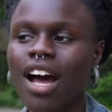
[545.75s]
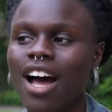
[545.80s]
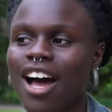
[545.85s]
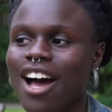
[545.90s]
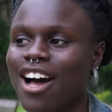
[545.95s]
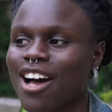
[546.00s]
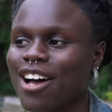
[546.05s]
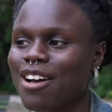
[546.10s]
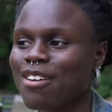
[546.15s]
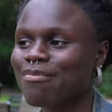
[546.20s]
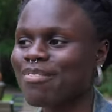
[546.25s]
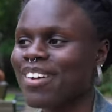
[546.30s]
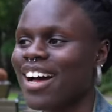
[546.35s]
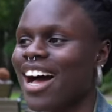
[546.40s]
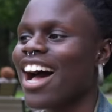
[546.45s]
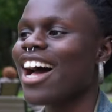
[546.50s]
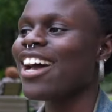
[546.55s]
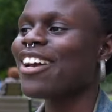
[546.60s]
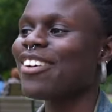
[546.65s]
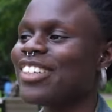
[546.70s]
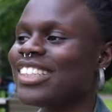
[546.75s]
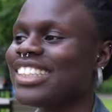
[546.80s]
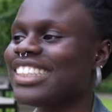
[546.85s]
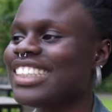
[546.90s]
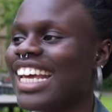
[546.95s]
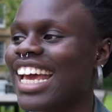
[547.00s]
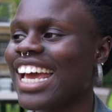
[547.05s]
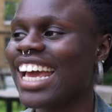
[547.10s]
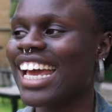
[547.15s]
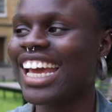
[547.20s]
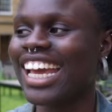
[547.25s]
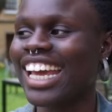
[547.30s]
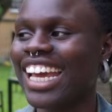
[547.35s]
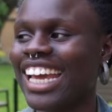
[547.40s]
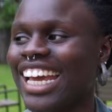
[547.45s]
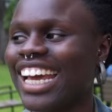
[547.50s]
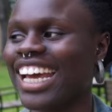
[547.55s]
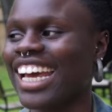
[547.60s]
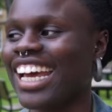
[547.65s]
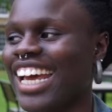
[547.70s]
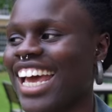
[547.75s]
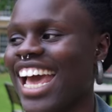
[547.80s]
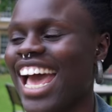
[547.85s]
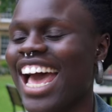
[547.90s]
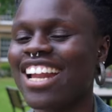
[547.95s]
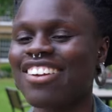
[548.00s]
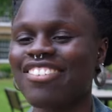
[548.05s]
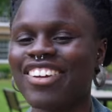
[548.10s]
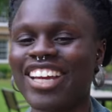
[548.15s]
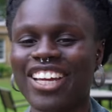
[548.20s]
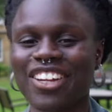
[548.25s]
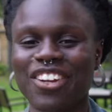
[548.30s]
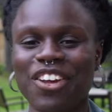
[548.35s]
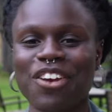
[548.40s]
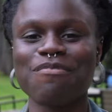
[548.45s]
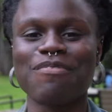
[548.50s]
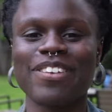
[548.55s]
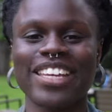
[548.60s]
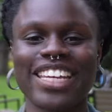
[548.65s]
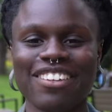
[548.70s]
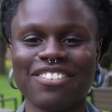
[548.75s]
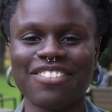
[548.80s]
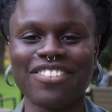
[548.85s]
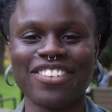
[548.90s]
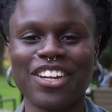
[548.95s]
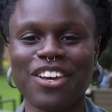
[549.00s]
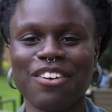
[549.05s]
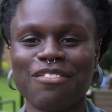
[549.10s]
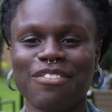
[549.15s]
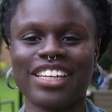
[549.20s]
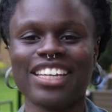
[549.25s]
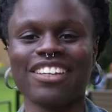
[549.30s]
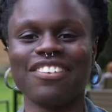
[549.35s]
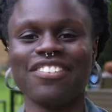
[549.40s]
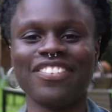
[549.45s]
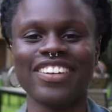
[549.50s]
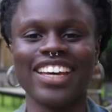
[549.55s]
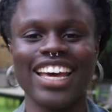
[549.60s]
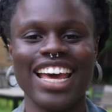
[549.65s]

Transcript: Um, I would say Enric, no beef, no beef.